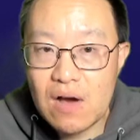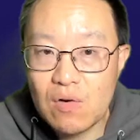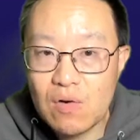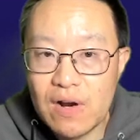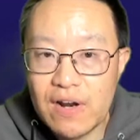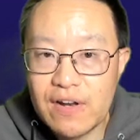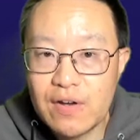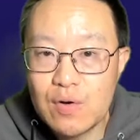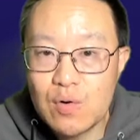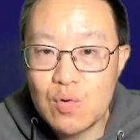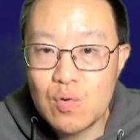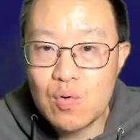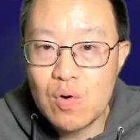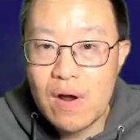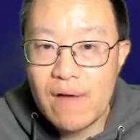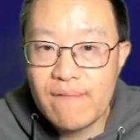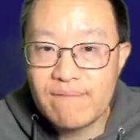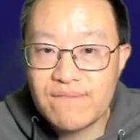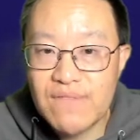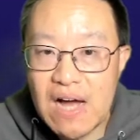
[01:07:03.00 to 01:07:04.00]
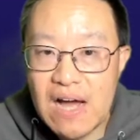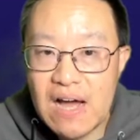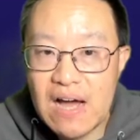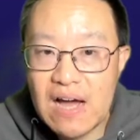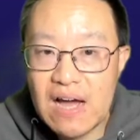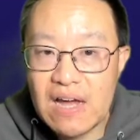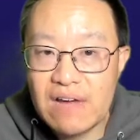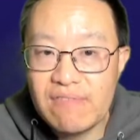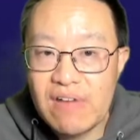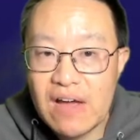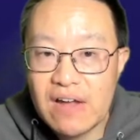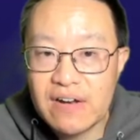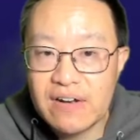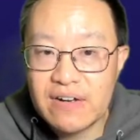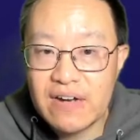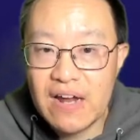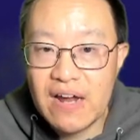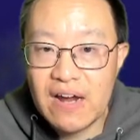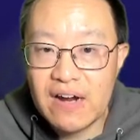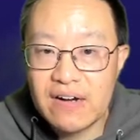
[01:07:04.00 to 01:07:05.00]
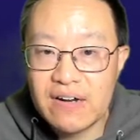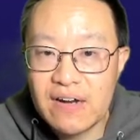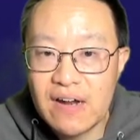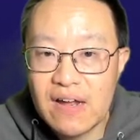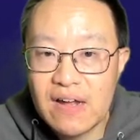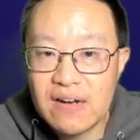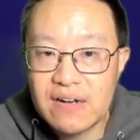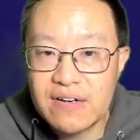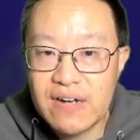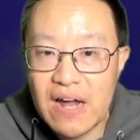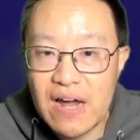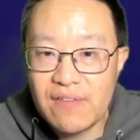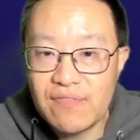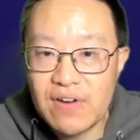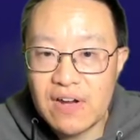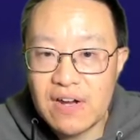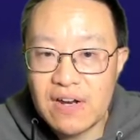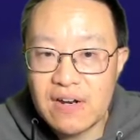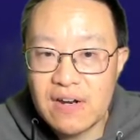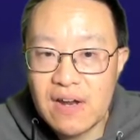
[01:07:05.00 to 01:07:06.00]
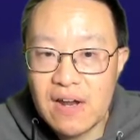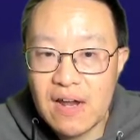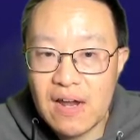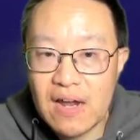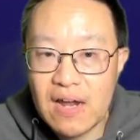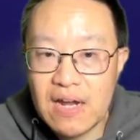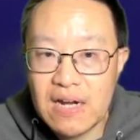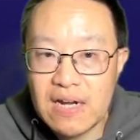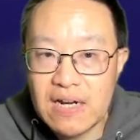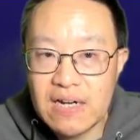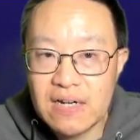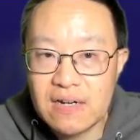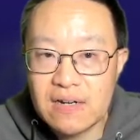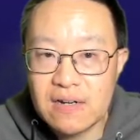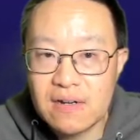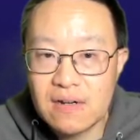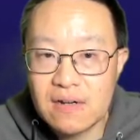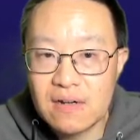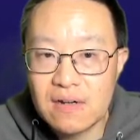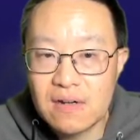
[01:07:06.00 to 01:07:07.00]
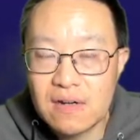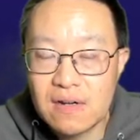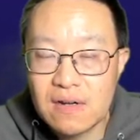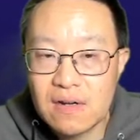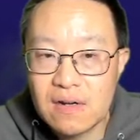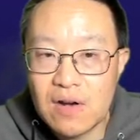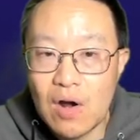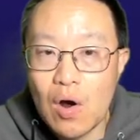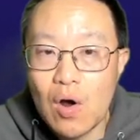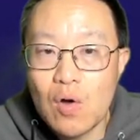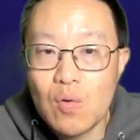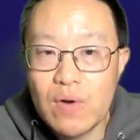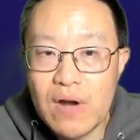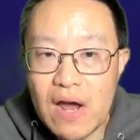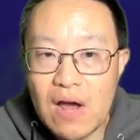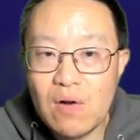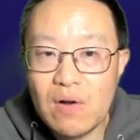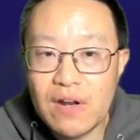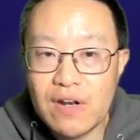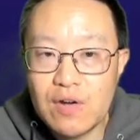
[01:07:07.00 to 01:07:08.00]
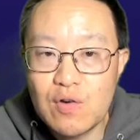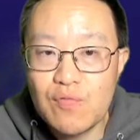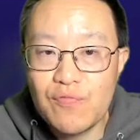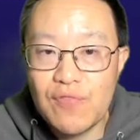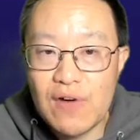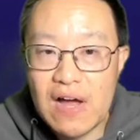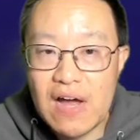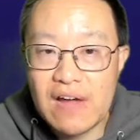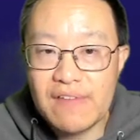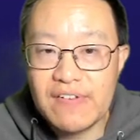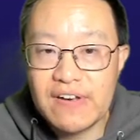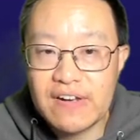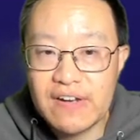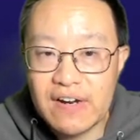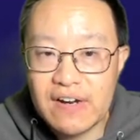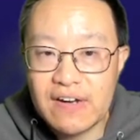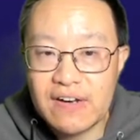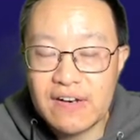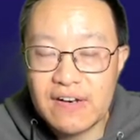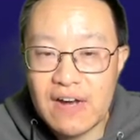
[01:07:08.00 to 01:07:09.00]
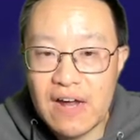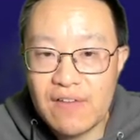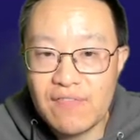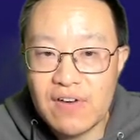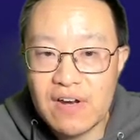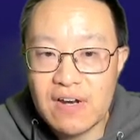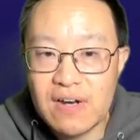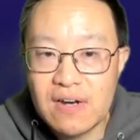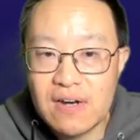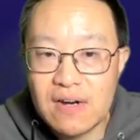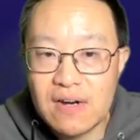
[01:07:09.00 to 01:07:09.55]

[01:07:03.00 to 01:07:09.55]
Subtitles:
let's do 5, 6, 7, 8. No, now let's do 5, 6, 7,